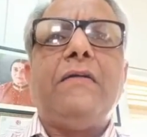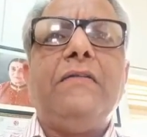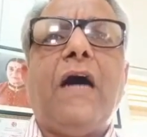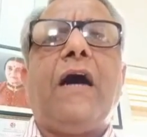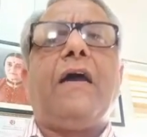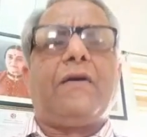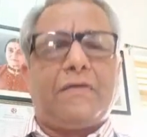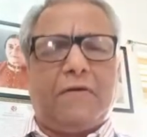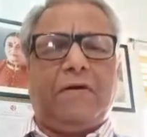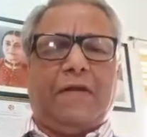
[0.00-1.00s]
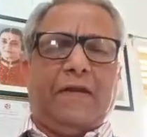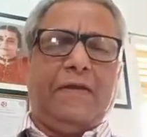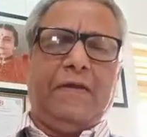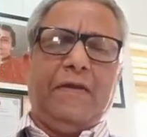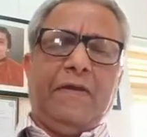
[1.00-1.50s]
diachronic.
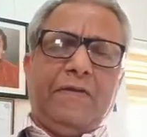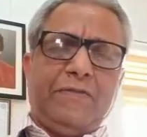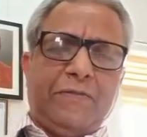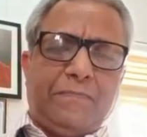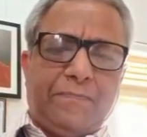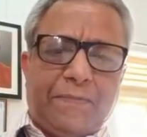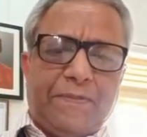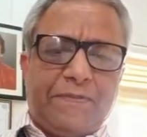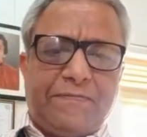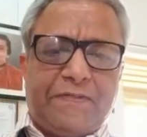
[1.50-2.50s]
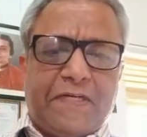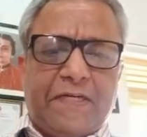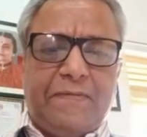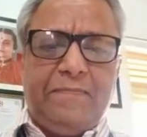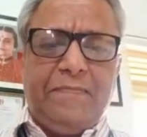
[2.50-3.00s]
So point of
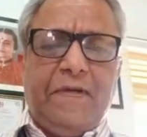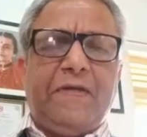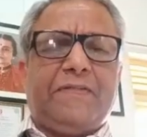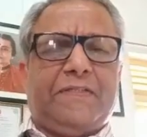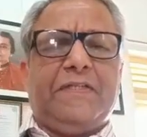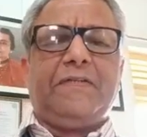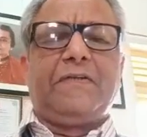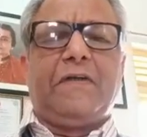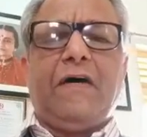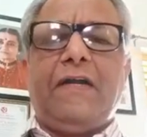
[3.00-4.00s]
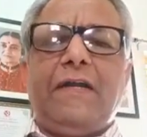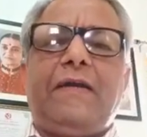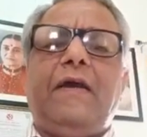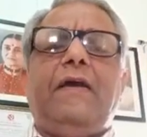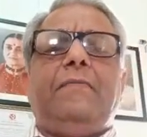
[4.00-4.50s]
time, synchronic,
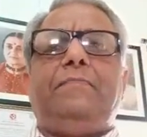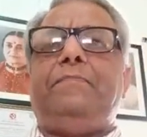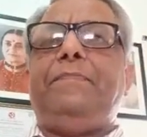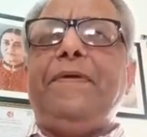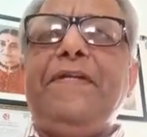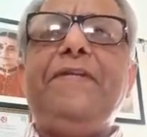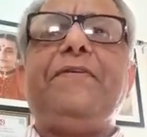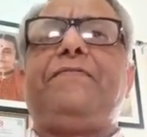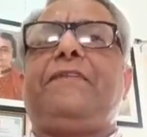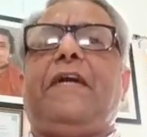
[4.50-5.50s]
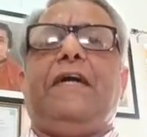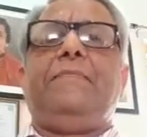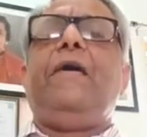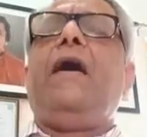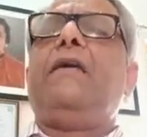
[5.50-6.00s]
period of
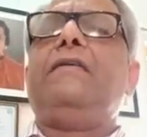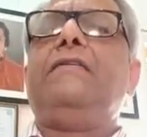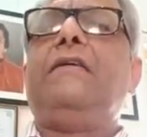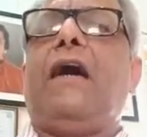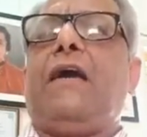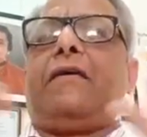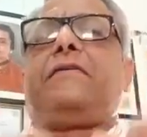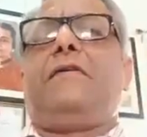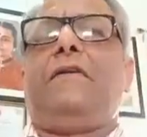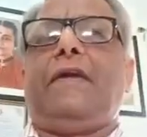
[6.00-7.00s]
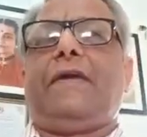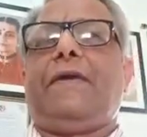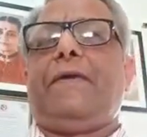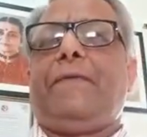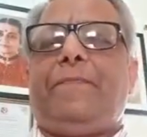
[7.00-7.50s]
time, diachronic.
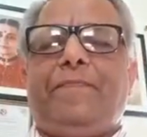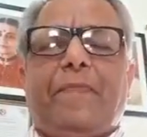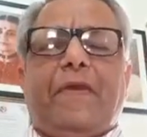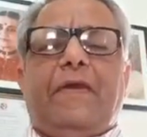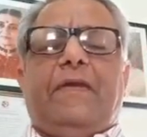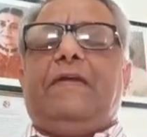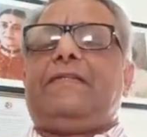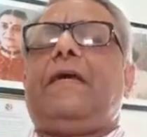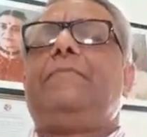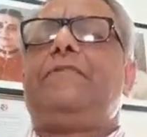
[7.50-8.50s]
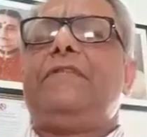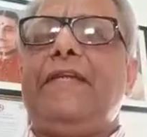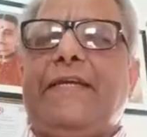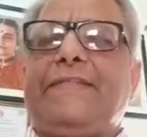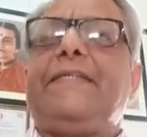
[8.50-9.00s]
Let's come to the
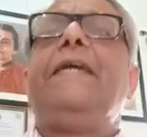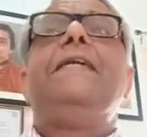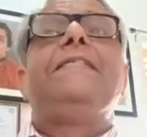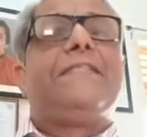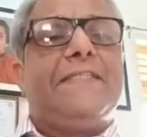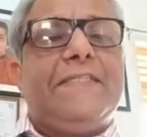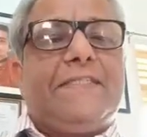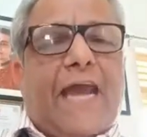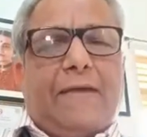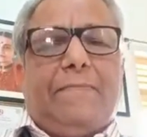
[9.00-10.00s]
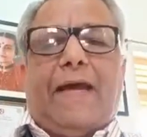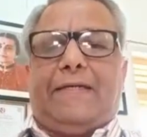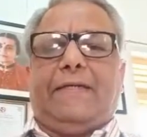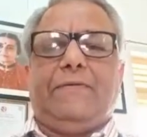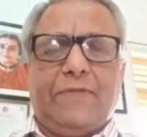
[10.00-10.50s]
next,
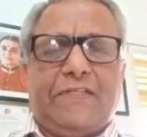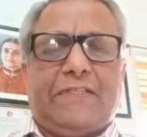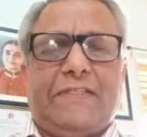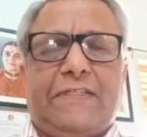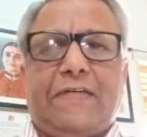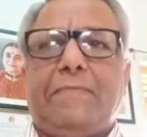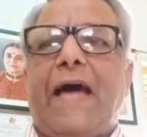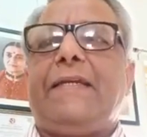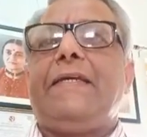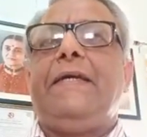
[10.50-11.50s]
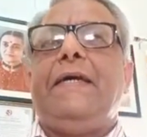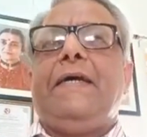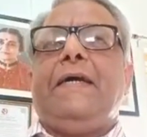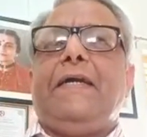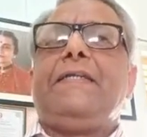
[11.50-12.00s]
syntagmatic. What is syntagmatic?
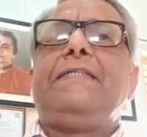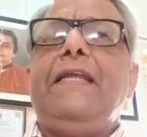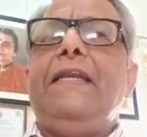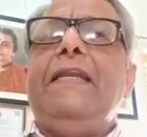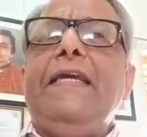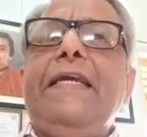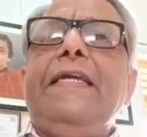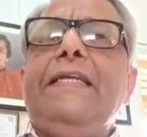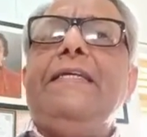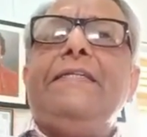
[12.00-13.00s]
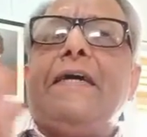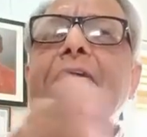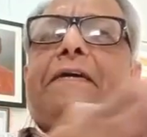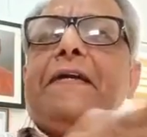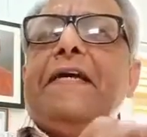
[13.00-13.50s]
It is the linear
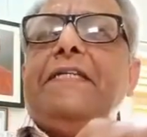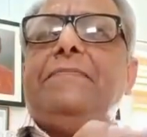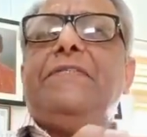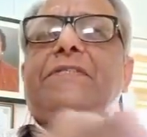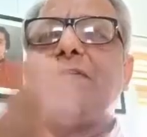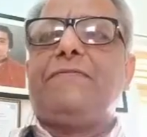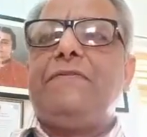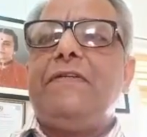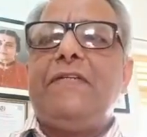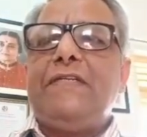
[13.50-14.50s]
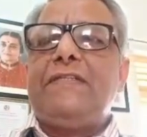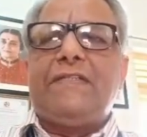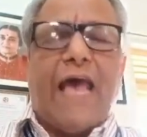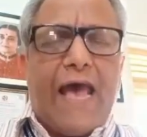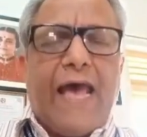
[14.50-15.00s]
arrangement of
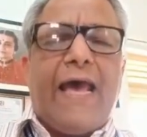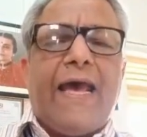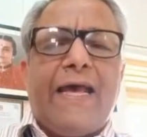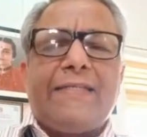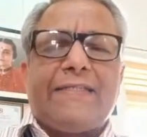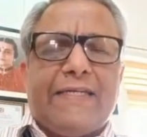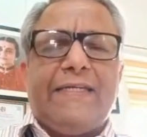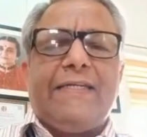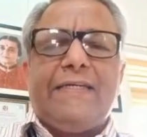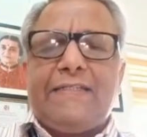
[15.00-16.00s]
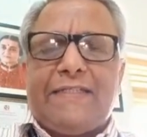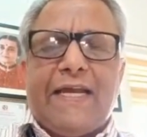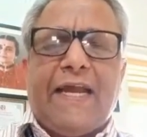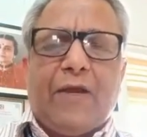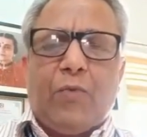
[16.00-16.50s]
units as in a
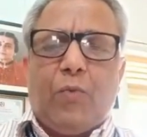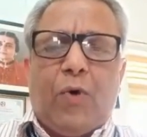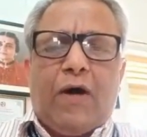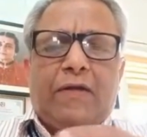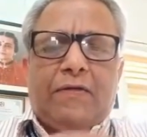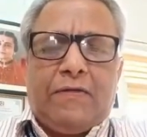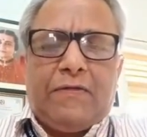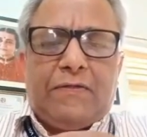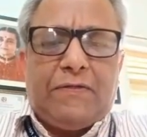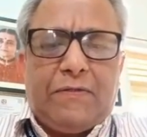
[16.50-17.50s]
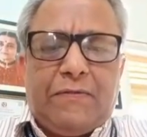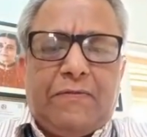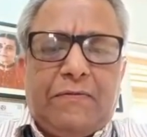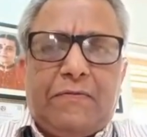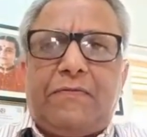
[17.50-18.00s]
chain. 1,
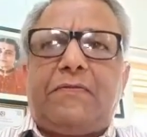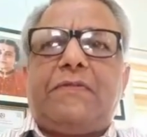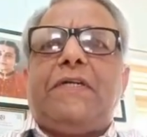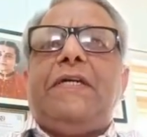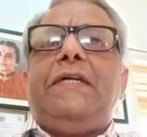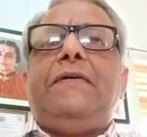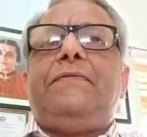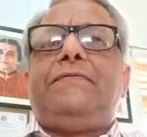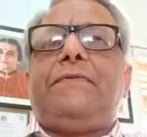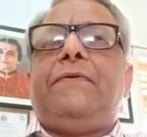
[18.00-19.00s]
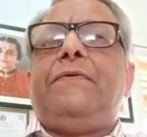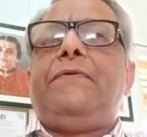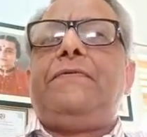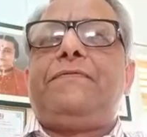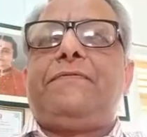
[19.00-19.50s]
2, 3, 4,
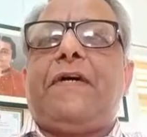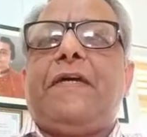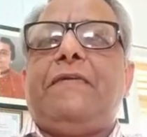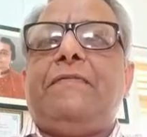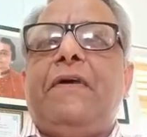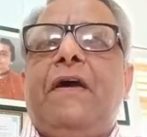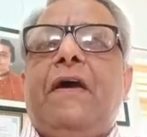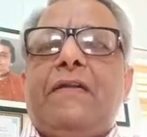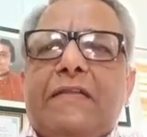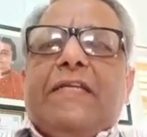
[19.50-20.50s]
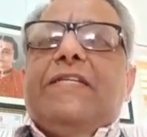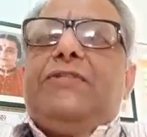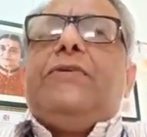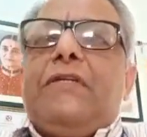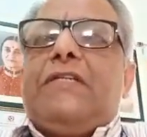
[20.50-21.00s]
5. These
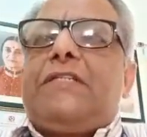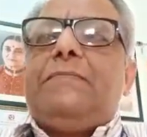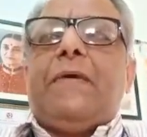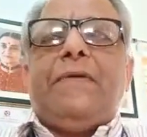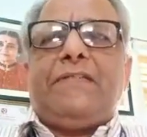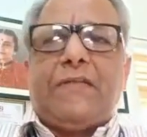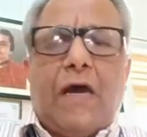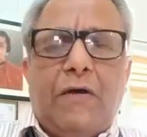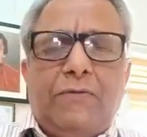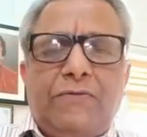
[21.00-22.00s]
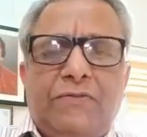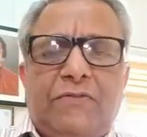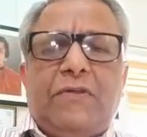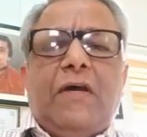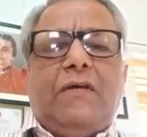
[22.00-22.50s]
units may be
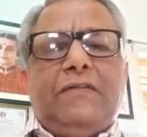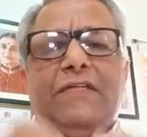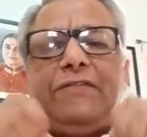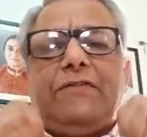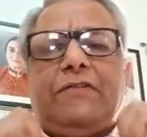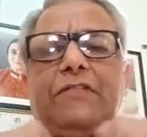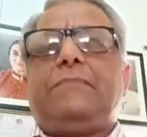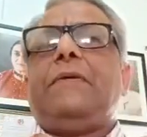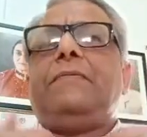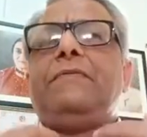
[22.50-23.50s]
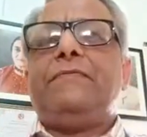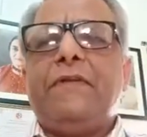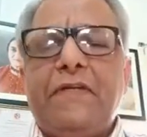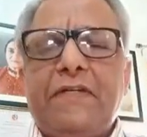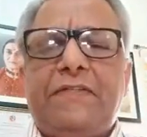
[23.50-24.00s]
sounds, these units may be
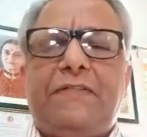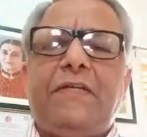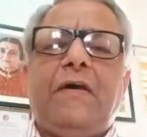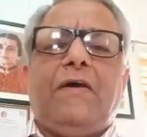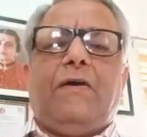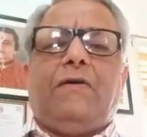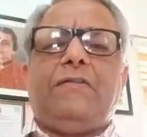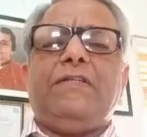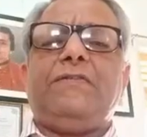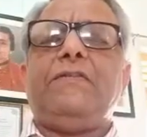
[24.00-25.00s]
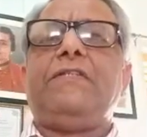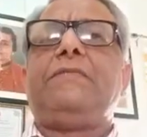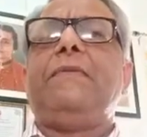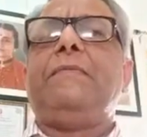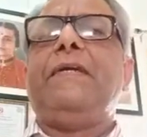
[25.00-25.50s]
words, or these
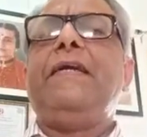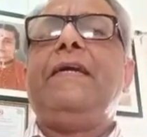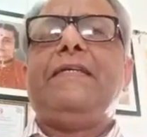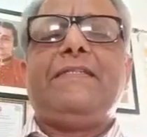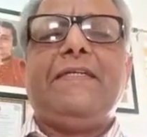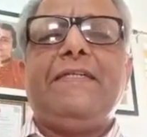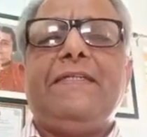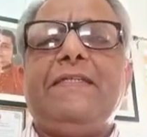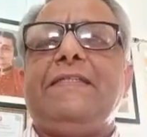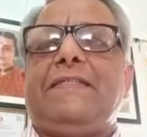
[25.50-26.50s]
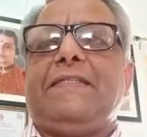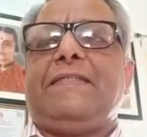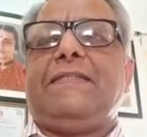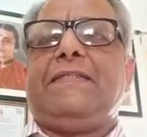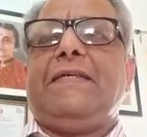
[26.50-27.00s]
units may be
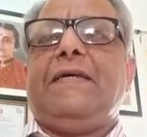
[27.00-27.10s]
sentences.